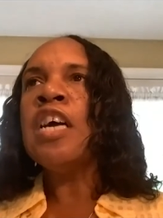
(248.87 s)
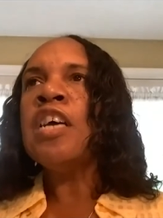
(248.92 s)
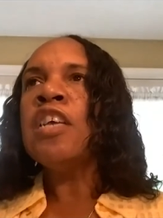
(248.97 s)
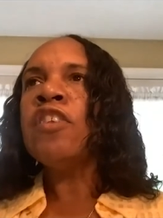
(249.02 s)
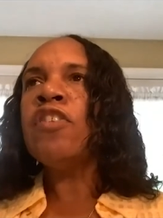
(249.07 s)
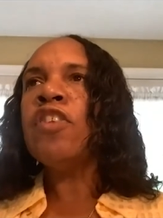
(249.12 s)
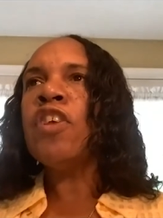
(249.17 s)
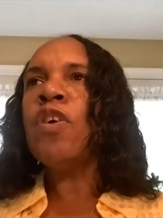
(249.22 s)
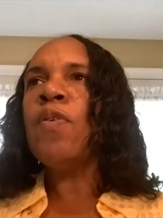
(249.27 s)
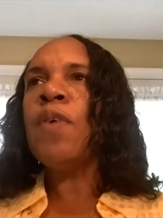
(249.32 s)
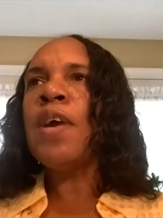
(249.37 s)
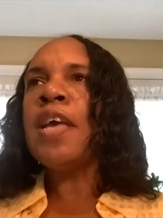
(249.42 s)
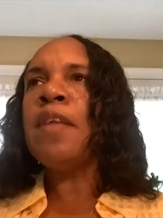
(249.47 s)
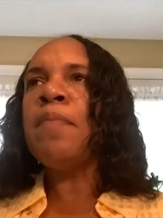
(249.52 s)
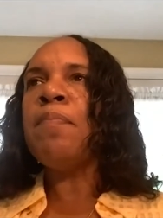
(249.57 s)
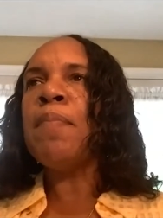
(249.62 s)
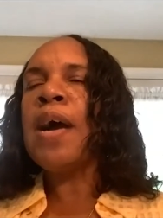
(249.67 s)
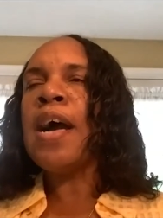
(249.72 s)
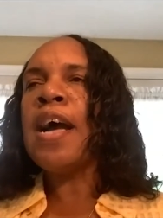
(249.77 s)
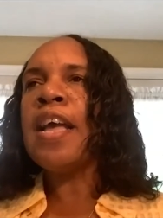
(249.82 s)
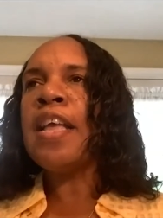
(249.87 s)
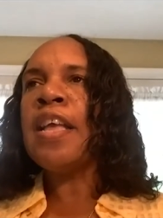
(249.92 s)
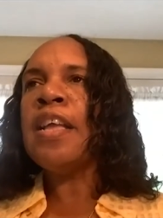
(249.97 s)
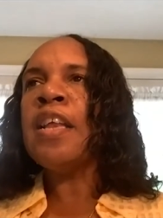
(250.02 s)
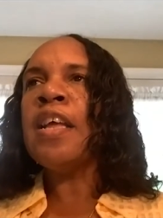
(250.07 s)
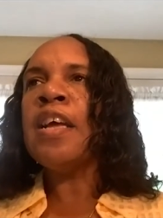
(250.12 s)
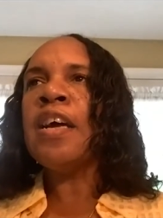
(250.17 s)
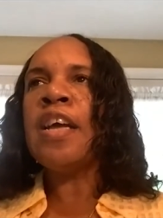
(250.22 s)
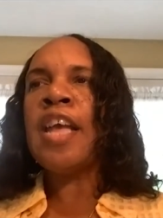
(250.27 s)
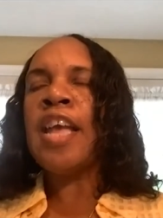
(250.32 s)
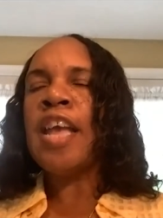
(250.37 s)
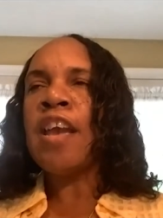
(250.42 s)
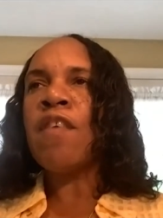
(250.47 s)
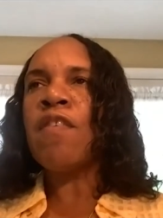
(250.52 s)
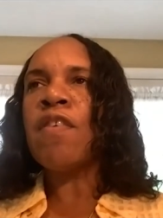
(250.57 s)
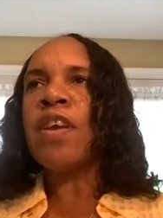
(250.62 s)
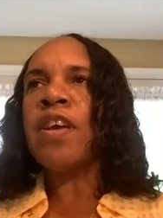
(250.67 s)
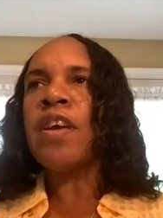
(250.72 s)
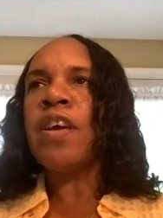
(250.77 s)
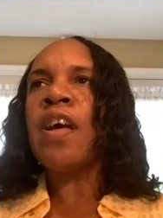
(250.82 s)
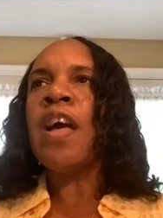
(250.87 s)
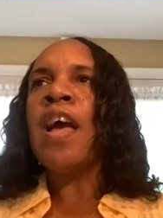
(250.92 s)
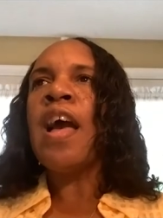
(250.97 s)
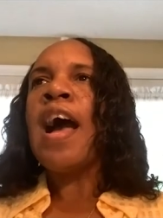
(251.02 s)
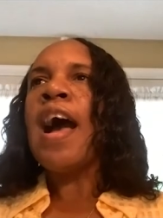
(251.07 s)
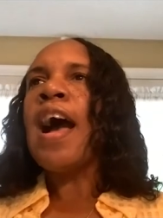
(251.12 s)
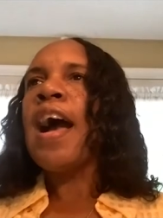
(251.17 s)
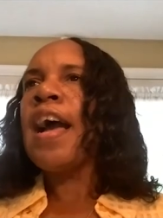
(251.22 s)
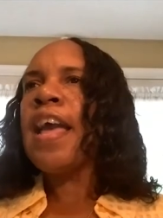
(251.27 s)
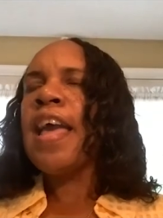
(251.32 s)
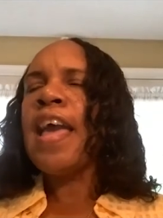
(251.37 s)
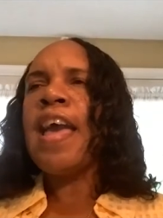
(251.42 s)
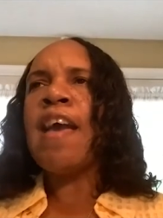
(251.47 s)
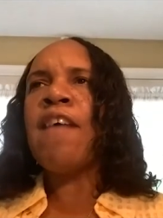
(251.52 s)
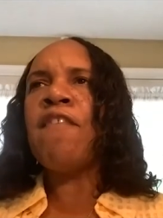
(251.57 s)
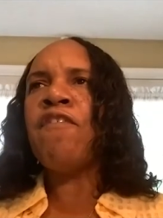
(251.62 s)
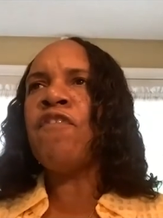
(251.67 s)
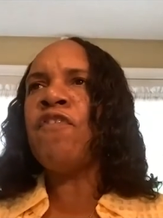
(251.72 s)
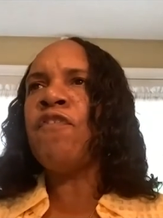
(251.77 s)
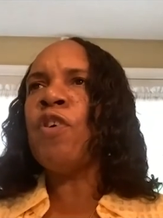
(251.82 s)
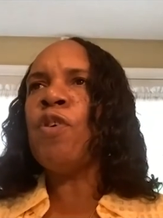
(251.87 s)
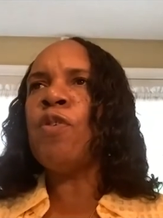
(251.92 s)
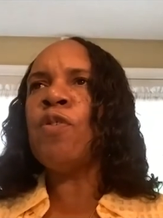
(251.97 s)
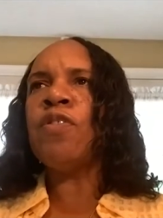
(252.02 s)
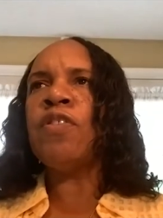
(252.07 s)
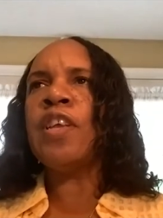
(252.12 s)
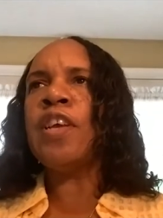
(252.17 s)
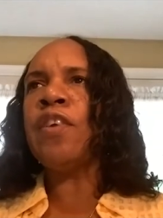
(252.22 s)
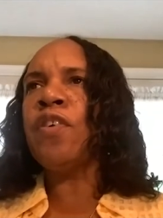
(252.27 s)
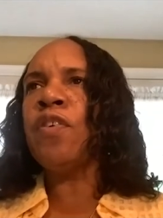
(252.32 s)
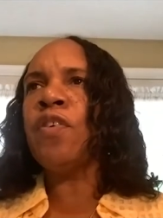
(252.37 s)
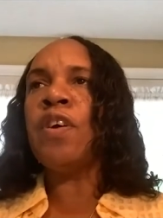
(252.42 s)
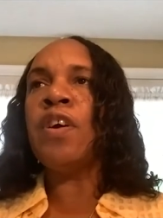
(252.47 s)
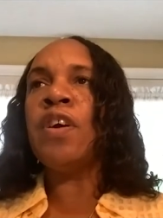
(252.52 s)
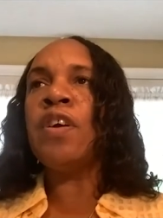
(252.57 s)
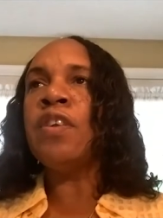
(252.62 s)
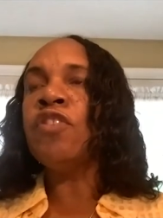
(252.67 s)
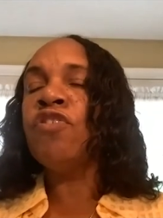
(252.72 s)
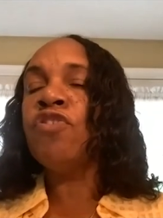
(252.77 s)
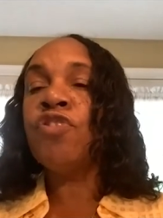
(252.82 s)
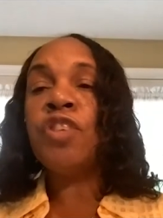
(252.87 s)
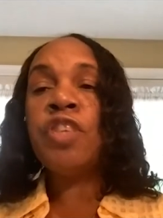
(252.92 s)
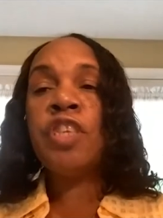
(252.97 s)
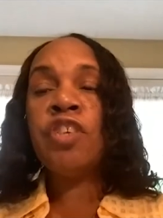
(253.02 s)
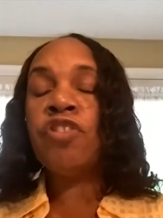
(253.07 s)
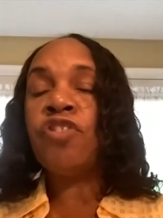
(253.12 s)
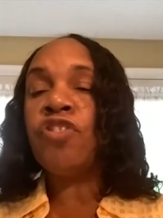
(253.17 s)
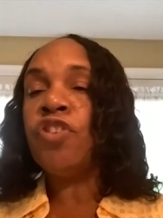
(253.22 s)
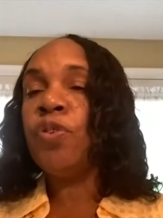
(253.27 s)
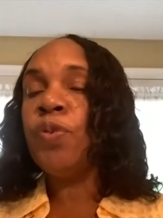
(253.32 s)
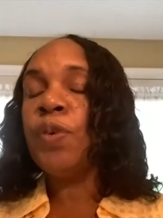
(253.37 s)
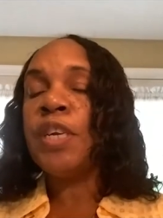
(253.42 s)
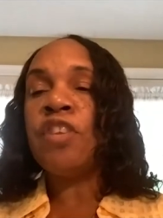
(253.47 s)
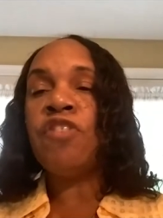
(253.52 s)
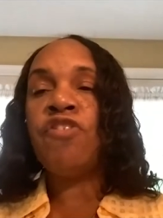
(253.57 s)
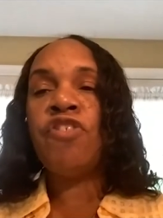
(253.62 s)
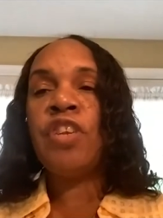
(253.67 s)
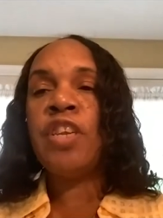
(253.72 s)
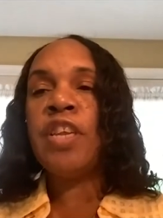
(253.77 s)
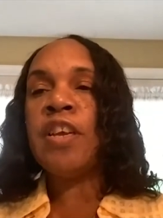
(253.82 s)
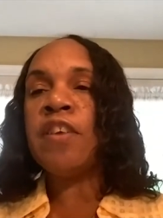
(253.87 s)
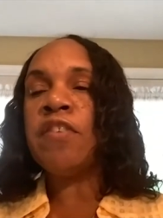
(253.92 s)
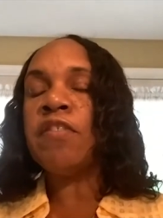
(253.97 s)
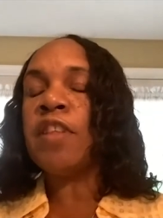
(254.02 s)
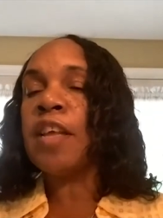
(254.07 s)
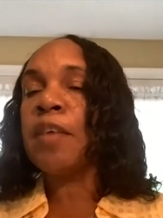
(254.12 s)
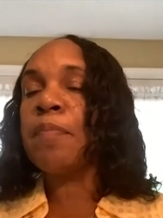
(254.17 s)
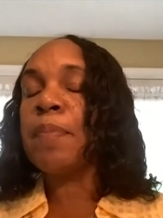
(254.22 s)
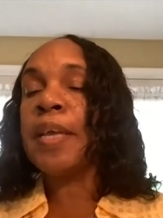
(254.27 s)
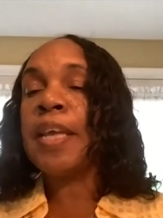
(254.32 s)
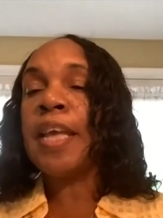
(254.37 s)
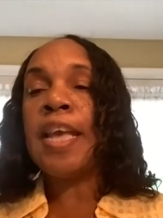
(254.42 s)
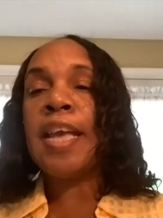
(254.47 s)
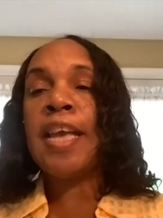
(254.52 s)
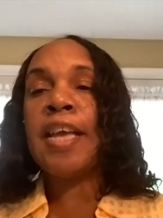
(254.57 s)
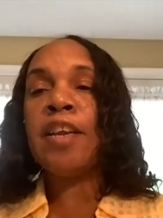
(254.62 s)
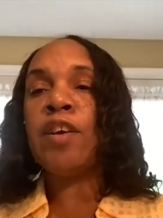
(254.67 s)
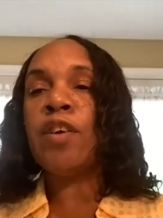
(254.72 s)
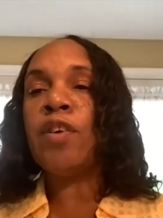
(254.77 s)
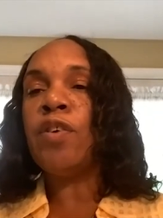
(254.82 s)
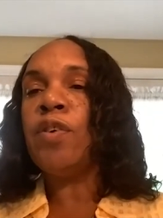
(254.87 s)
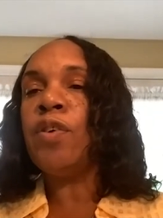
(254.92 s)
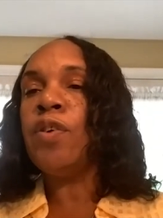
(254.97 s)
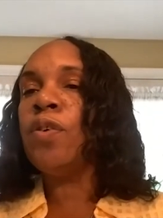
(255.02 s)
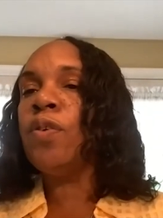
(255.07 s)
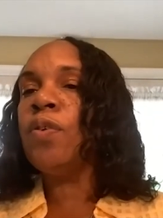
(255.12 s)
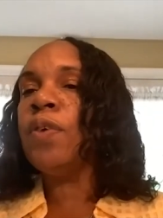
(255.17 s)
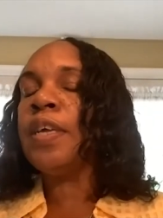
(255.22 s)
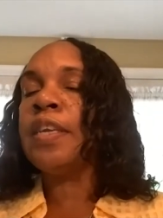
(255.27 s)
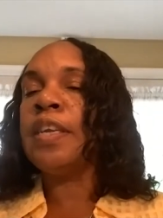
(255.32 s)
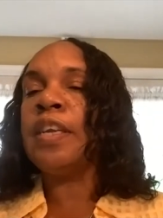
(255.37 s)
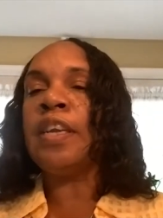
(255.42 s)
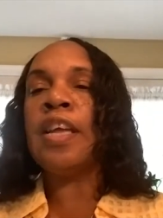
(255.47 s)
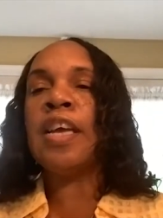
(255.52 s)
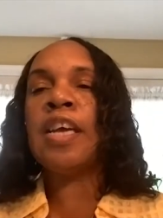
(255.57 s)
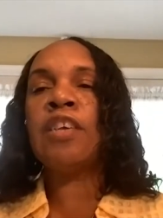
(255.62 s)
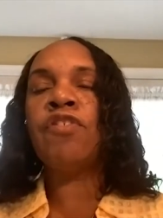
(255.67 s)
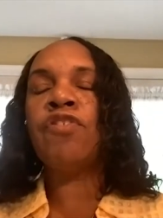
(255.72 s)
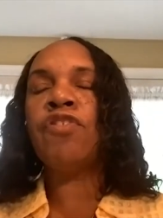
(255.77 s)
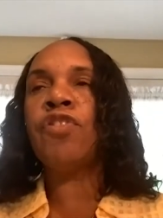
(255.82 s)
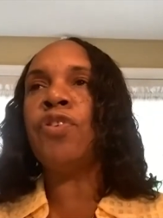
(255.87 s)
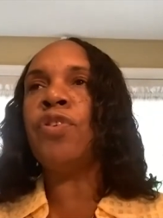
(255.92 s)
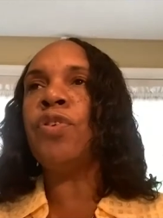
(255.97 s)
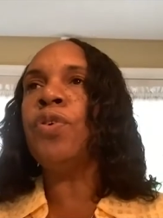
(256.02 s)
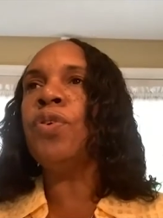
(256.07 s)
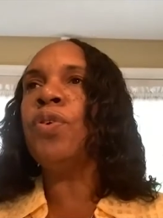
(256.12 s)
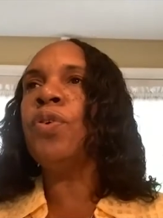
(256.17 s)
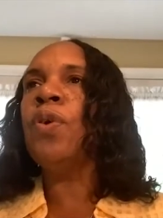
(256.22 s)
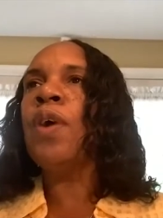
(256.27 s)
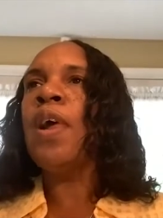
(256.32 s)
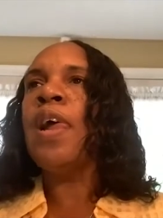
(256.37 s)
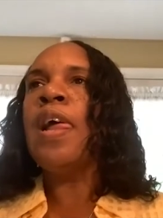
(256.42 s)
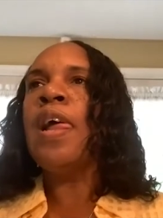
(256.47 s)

So in my area, I have folks that are traditional engineers like mechanical and electrical,